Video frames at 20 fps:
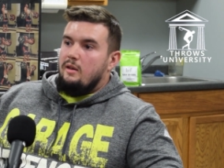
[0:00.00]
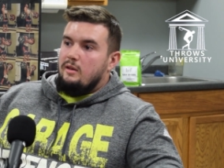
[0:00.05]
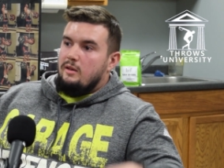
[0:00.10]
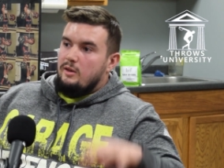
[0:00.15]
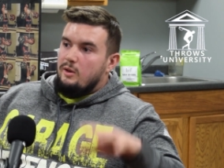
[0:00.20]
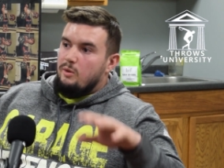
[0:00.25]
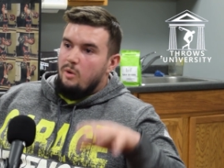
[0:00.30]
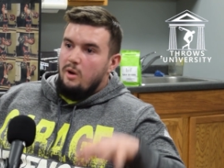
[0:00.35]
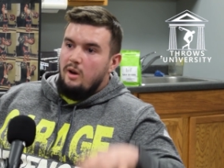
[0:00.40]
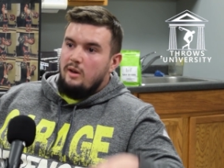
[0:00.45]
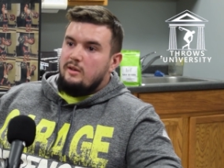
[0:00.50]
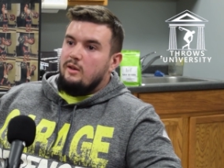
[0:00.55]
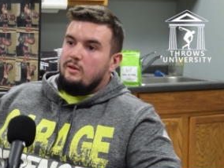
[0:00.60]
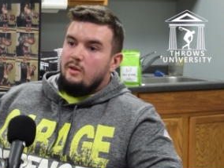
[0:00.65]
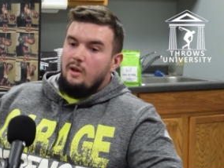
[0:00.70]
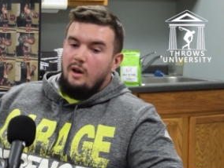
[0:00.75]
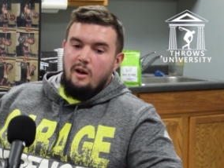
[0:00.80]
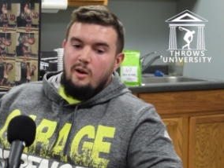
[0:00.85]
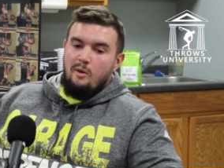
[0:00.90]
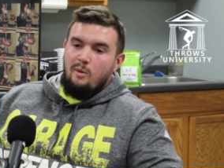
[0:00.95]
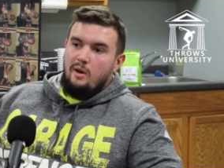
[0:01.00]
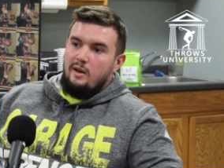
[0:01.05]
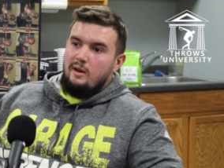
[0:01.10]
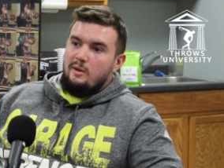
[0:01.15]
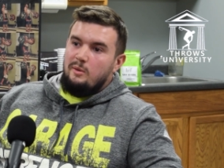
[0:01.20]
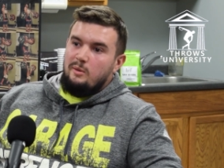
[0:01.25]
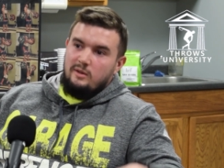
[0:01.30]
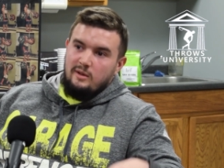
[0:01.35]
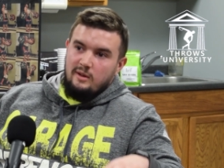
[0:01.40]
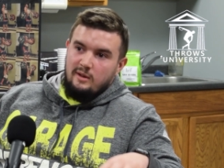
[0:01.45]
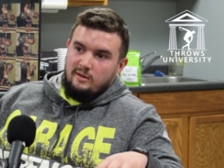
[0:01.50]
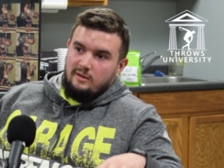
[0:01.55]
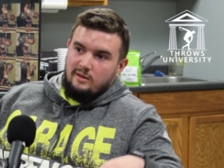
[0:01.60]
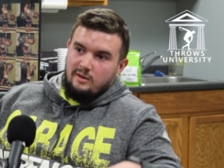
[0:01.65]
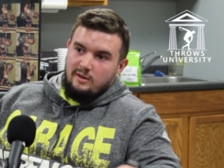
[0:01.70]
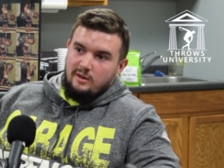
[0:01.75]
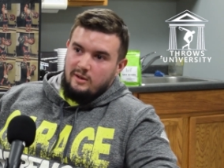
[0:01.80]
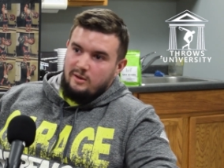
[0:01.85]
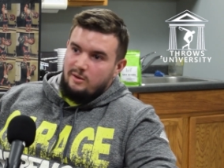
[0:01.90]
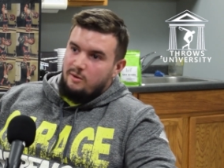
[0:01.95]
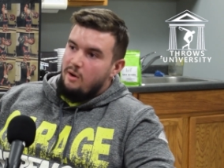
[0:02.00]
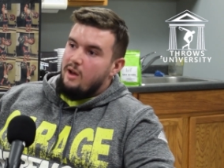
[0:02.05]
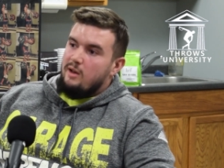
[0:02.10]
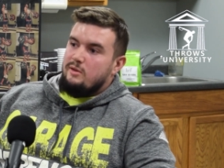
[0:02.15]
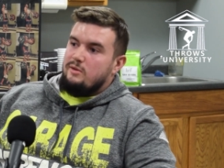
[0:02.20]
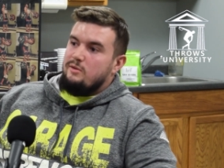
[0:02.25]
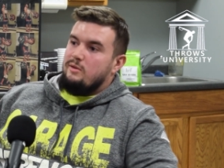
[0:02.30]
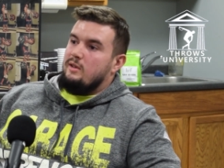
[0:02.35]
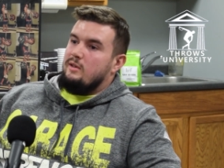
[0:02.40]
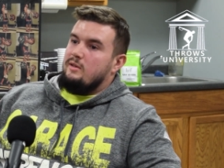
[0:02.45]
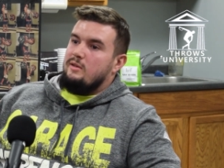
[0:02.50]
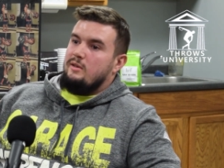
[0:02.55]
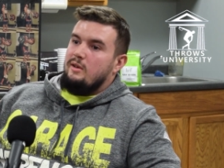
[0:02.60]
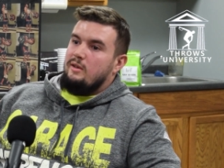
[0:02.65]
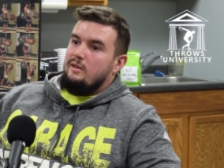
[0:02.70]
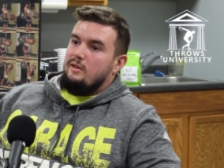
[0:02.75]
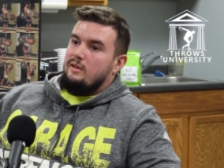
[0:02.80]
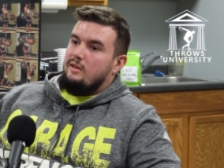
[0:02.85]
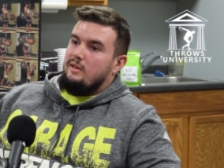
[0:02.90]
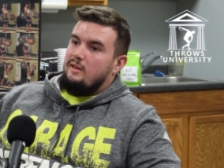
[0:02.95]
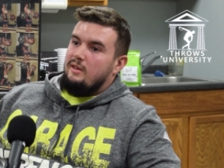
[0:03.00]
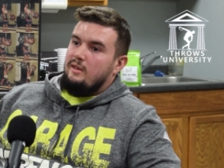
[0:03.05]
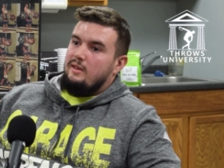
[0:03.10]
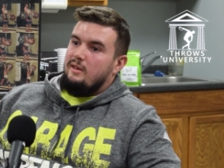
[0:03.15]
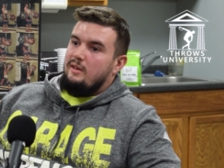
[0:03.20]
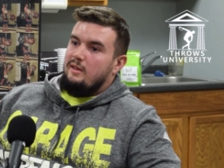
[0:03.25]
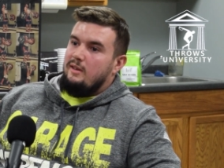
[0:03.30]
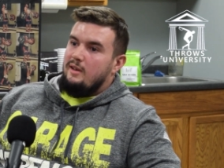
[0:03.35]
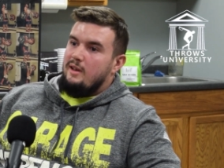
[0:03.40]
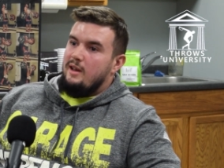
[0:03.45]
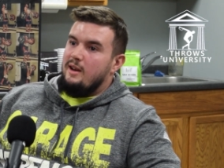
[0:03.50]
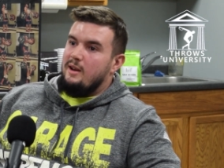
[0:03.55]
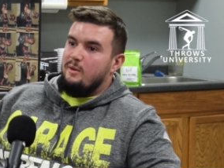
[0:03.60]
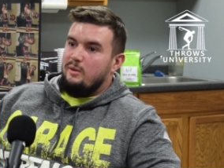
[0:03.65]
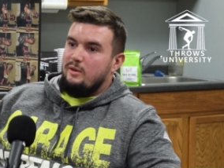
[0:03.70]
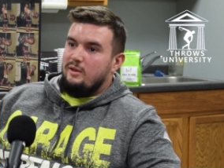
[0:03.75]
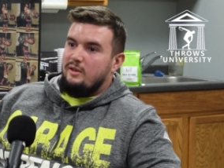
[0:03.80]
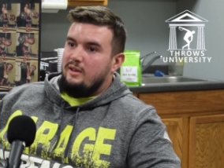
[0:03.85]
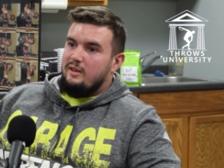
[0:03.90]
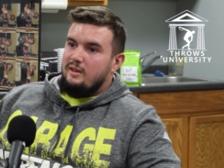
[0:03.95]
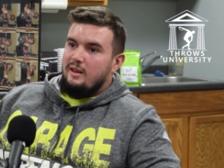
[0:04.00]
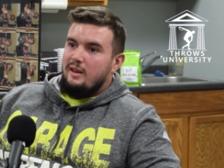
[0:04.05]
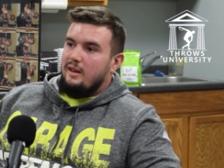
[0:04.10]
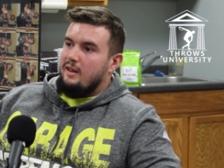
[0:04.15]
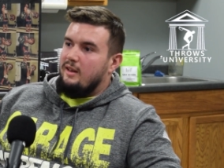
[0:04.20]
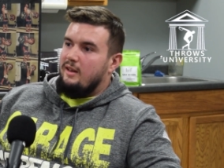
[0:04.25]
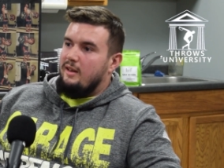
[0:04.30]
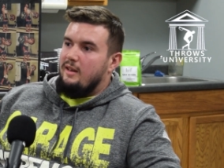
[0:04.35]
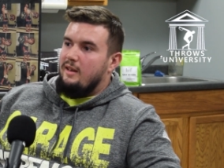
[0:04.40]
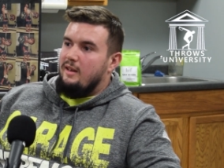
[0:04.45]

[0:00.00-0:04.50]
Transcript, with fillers: You walk down the hallway and it was a garage strength shirts, and it was just like,